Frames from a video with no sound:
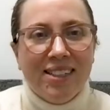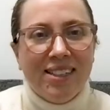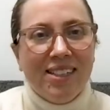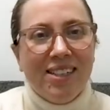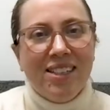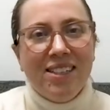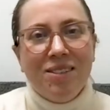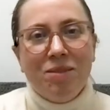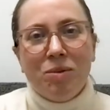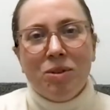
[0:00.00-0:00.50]

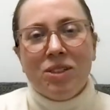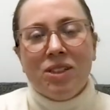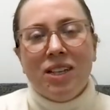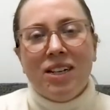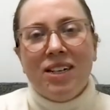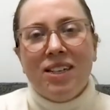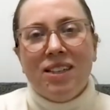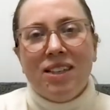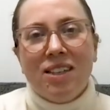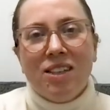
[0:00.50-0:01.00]
Danny, was there
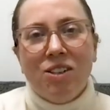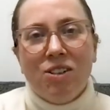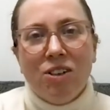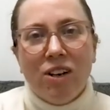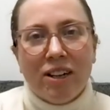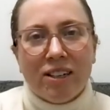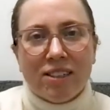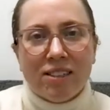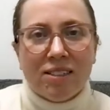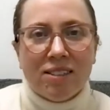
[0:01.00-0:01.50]
anything you'd
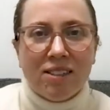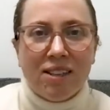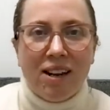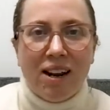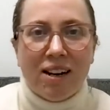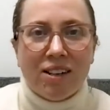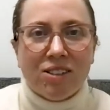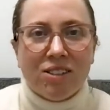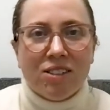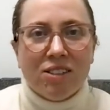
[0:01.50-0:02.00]
like to see
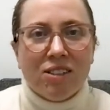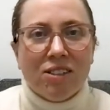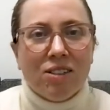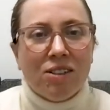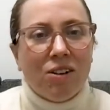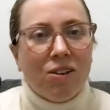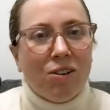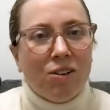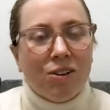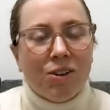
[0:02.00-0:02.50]
action
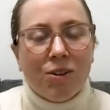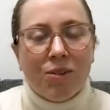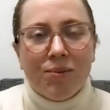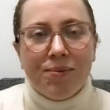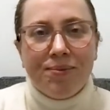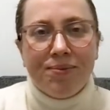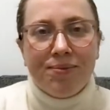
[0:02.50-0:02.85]
on?